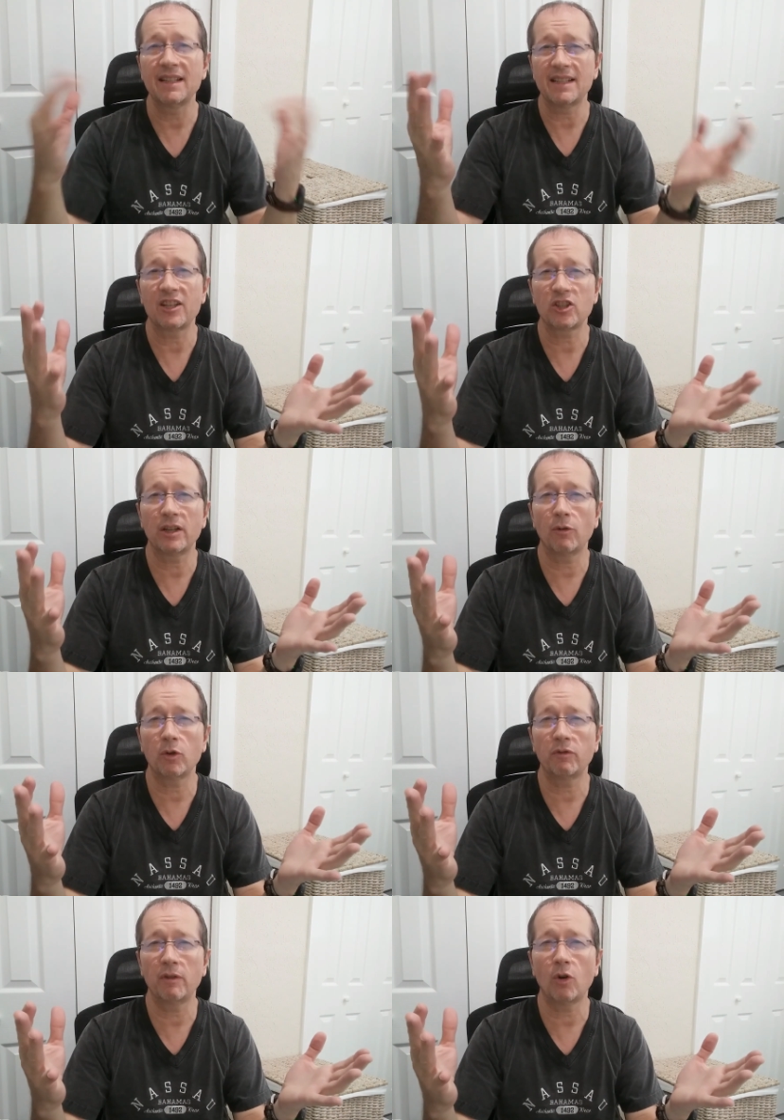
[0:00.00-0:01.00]
That's actually
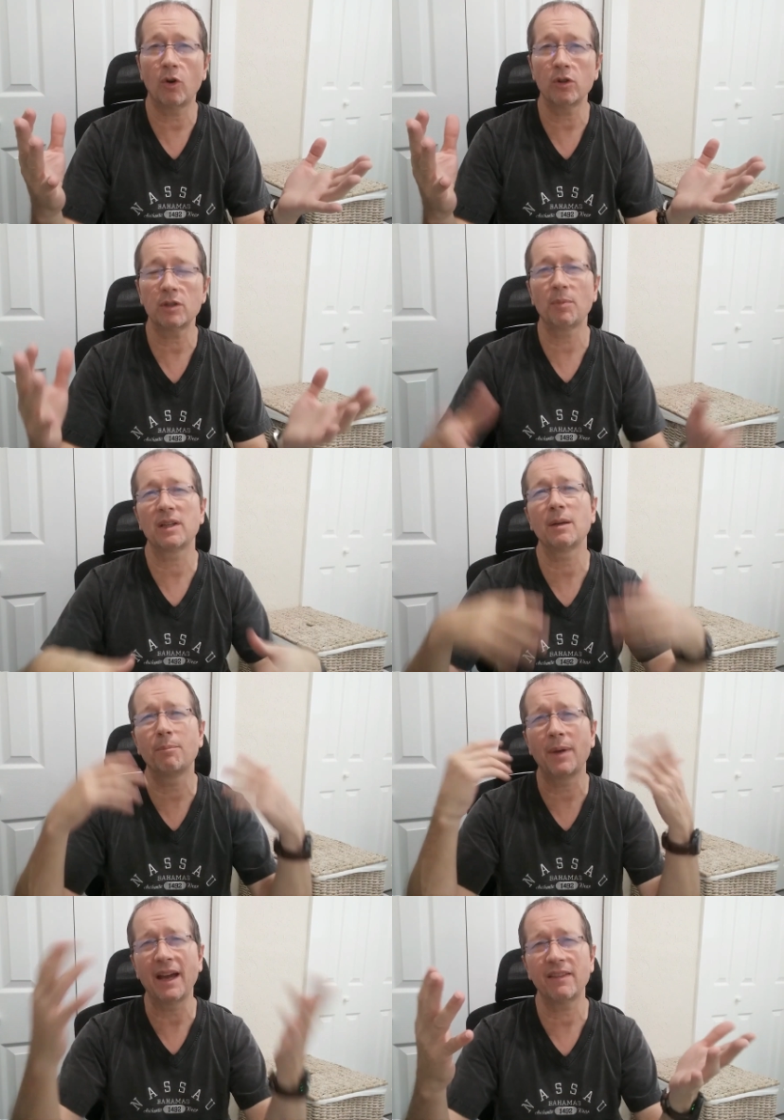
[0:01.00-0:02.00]
what we want. But the
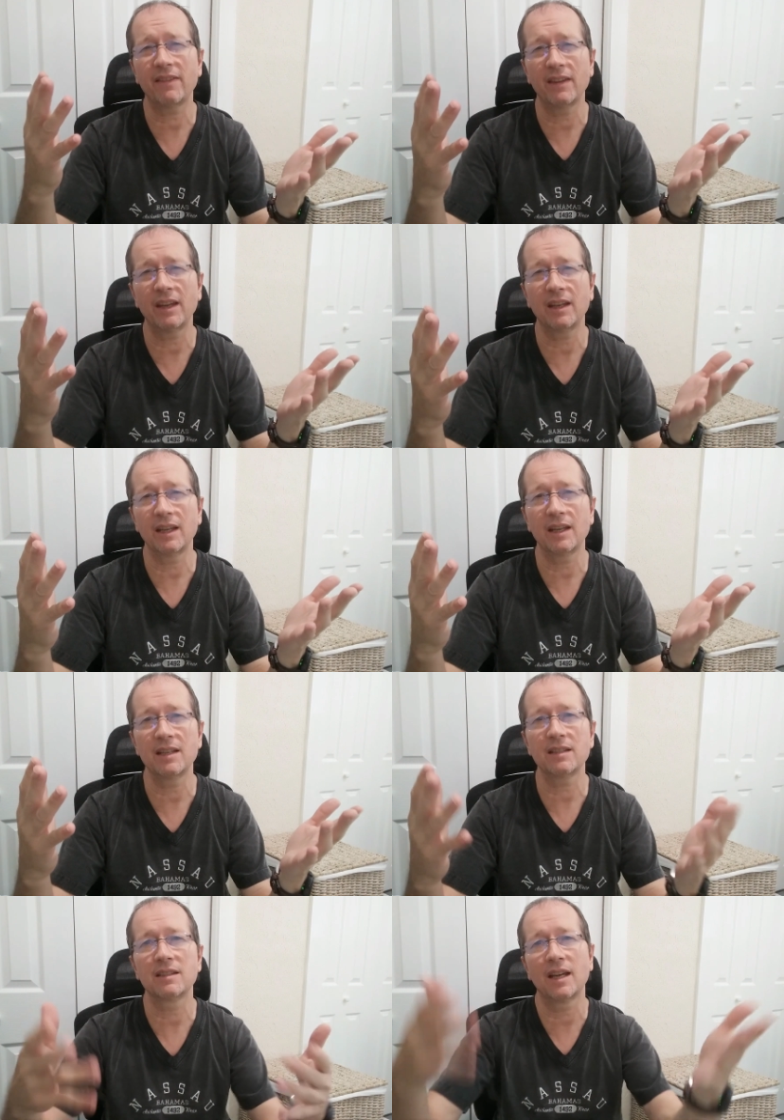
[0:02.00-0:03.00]
bad thing
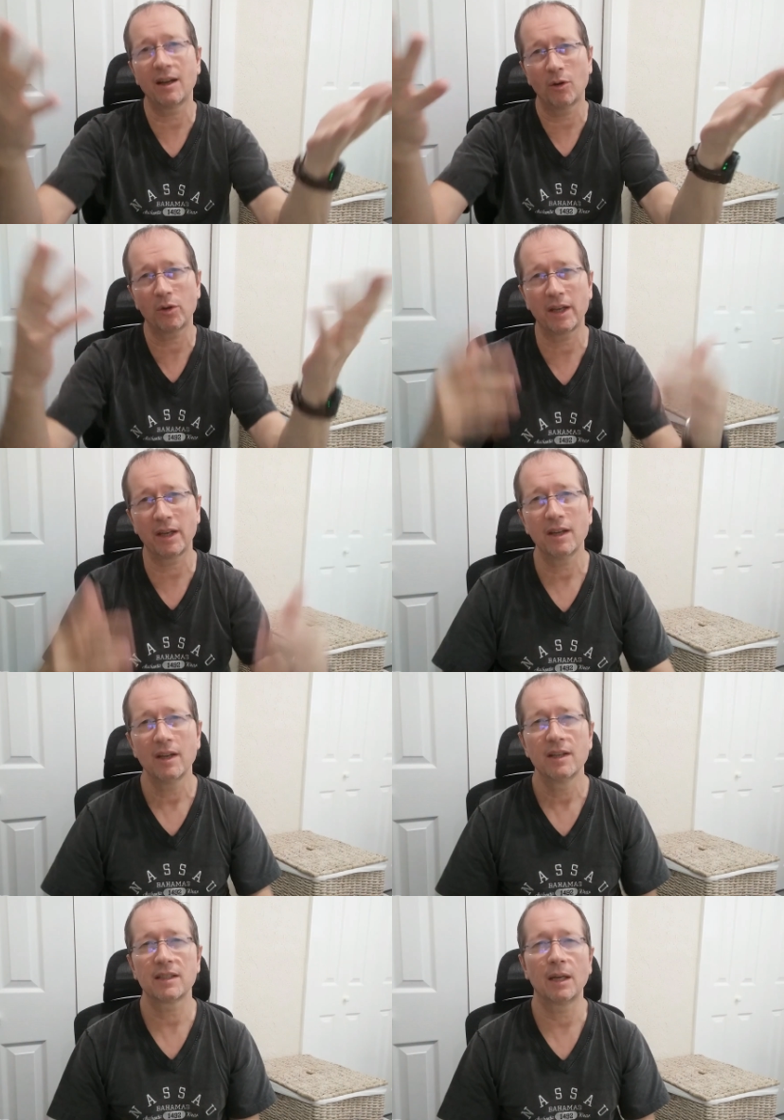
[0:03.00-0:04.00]
is, yeah, okay,
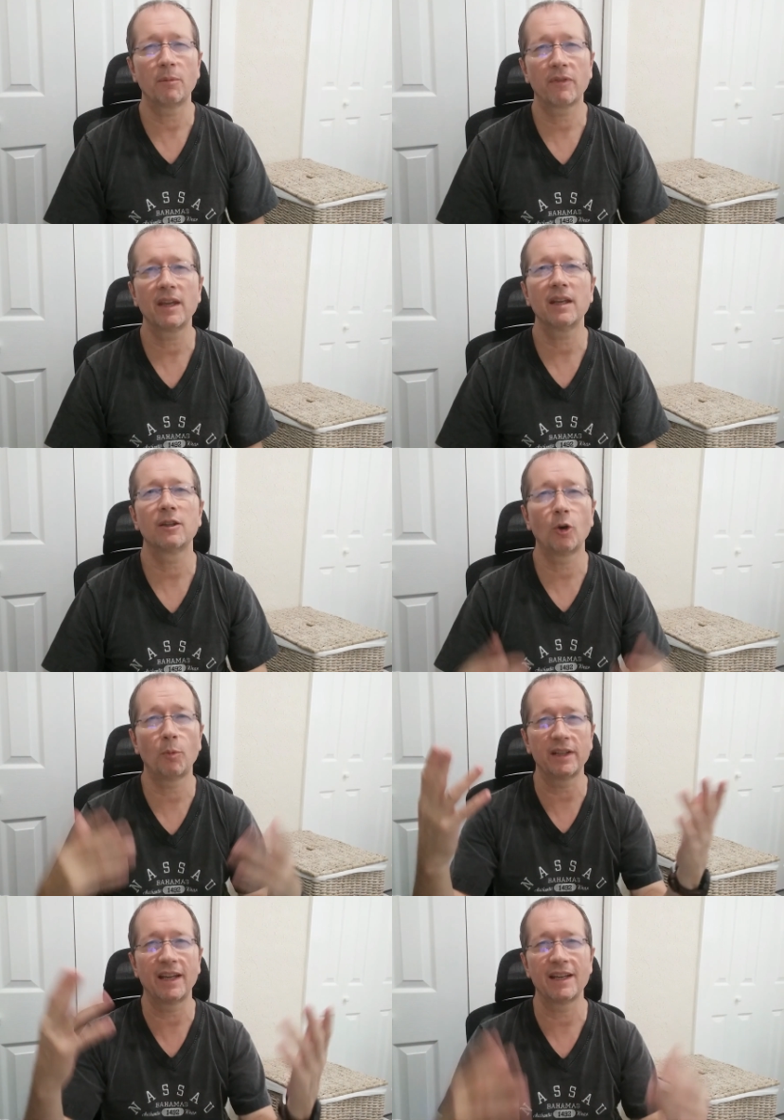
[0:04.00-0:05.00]
same thing.
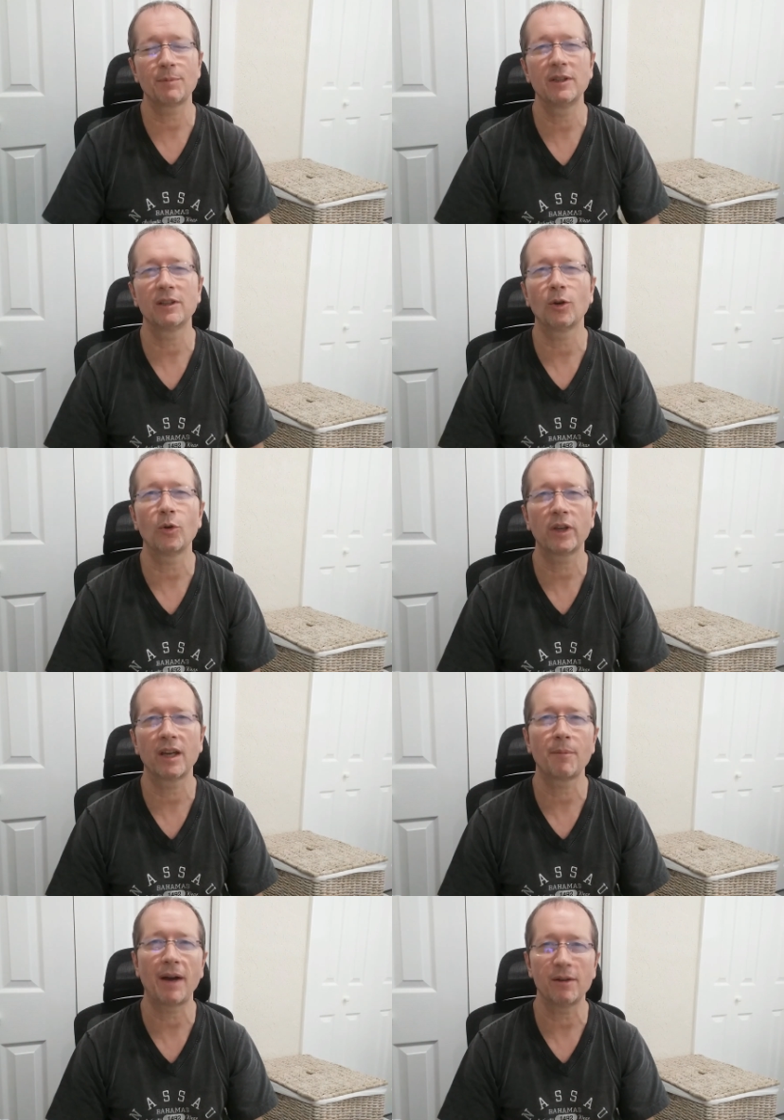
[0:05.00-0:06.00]
Nobody has been
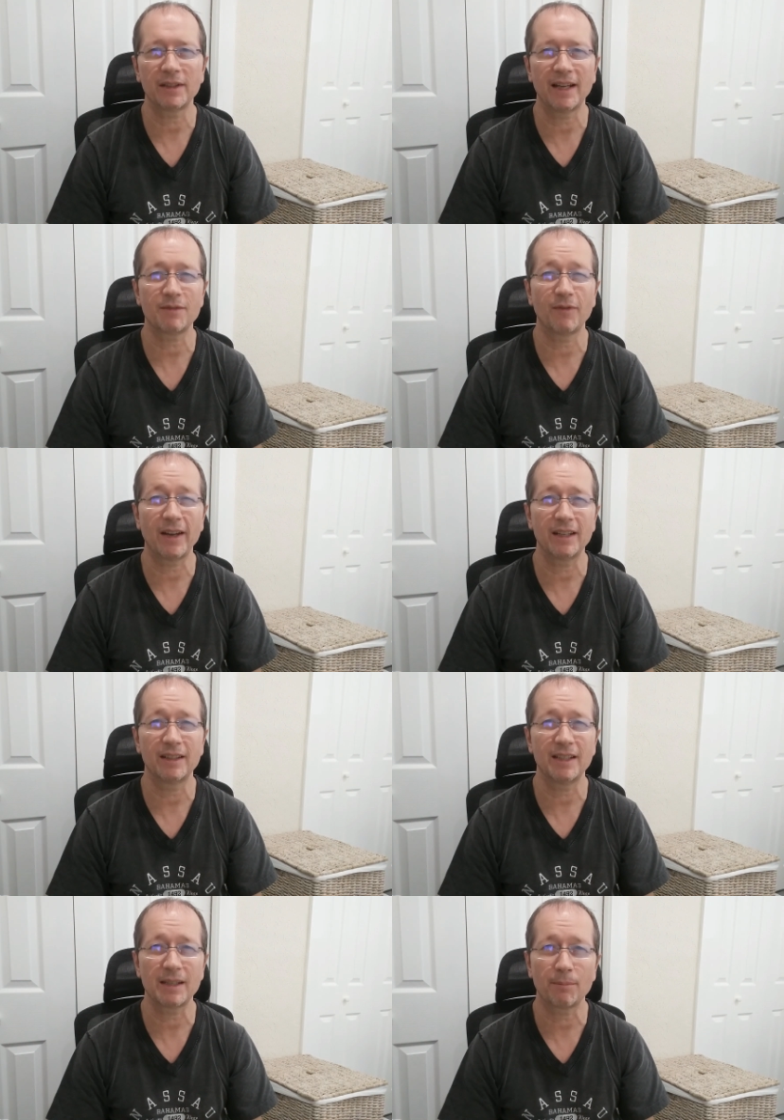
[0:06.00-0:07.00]
talking about that. That's very
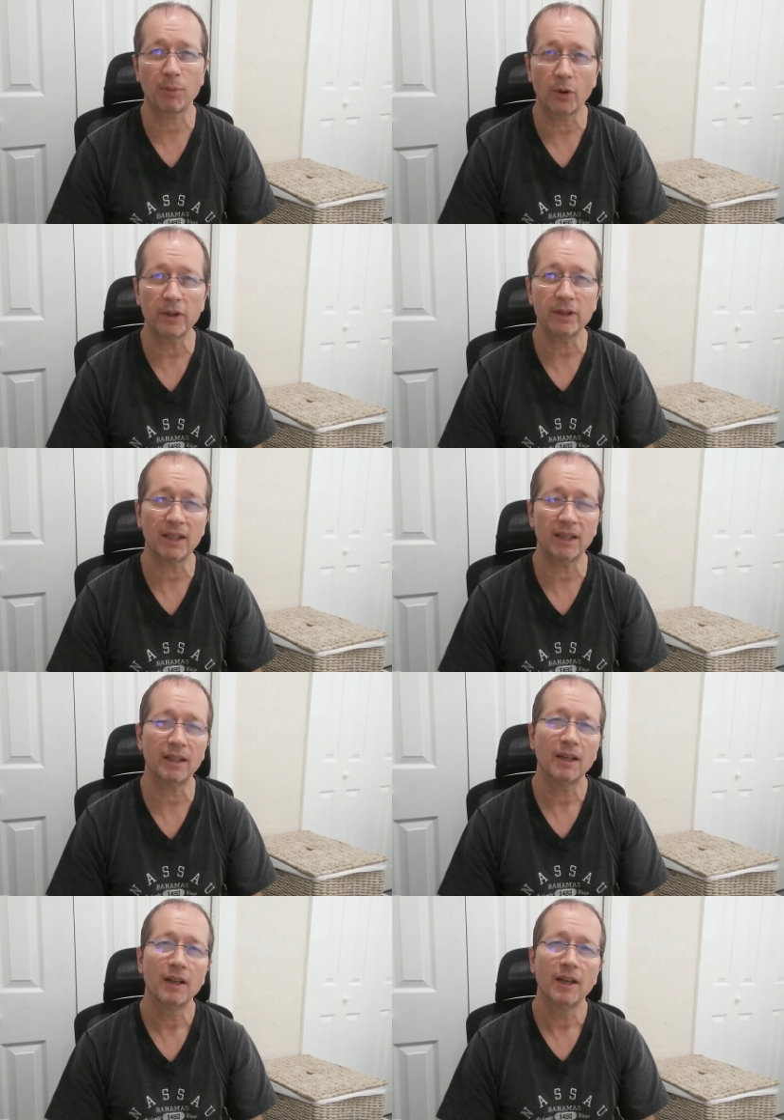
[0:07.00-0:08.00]

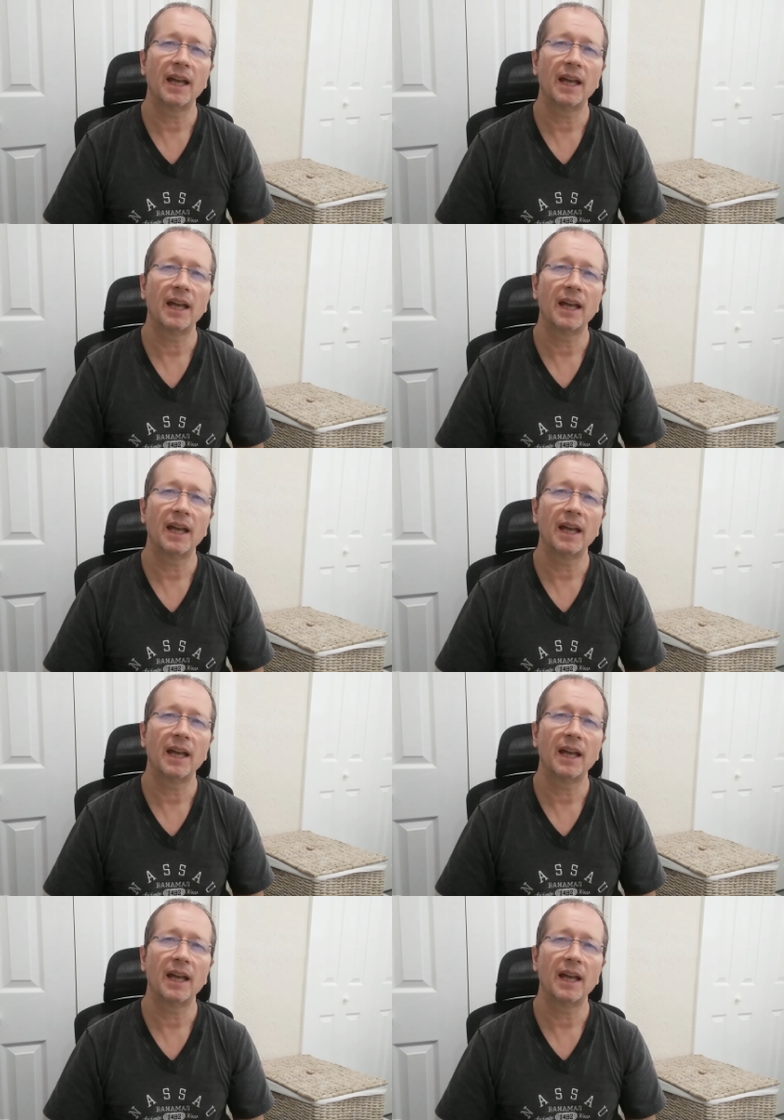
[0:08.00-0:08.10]
disappointing.